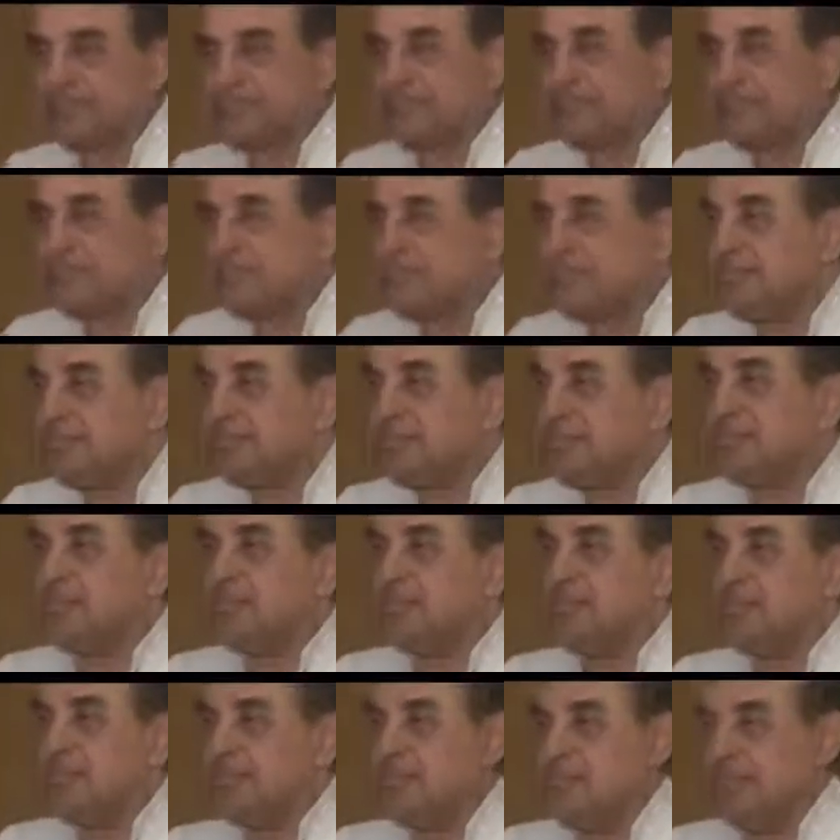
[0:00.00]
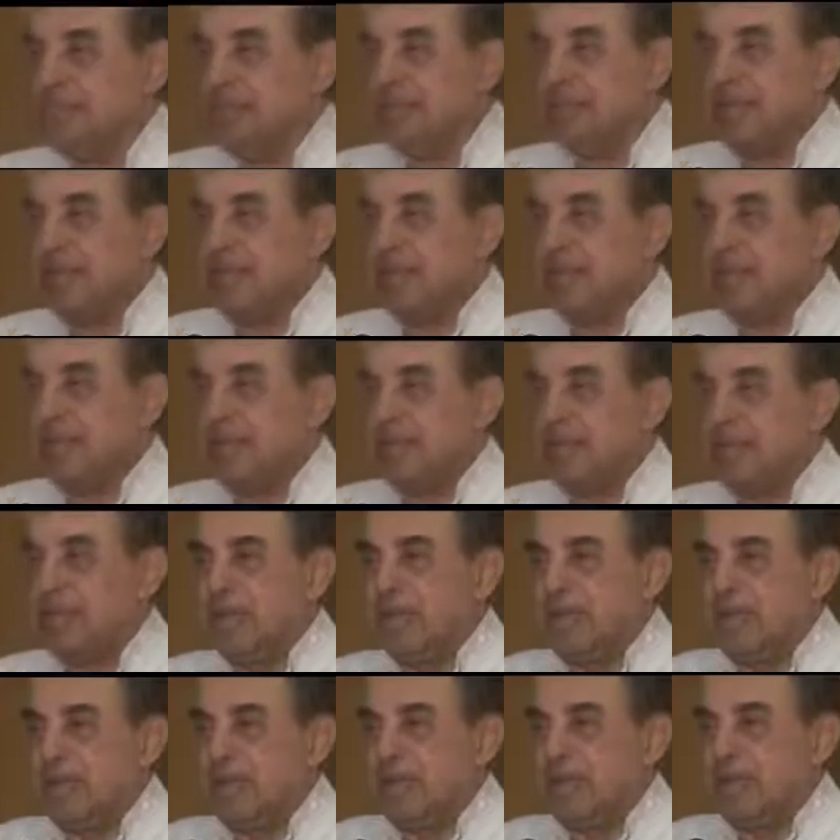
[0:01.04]

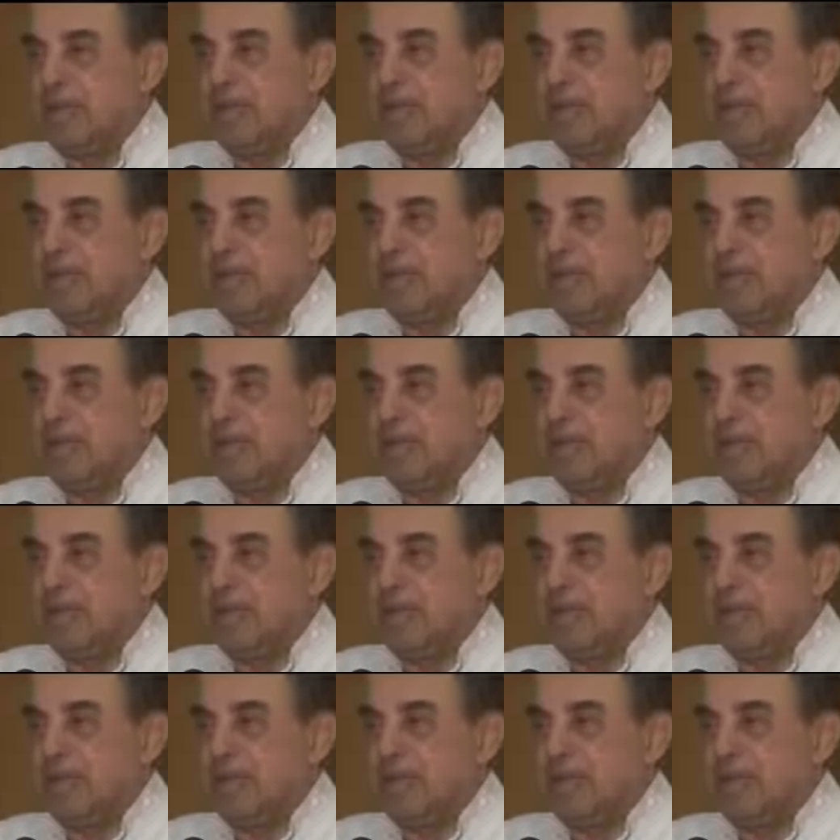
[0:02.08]
Nobody speaks.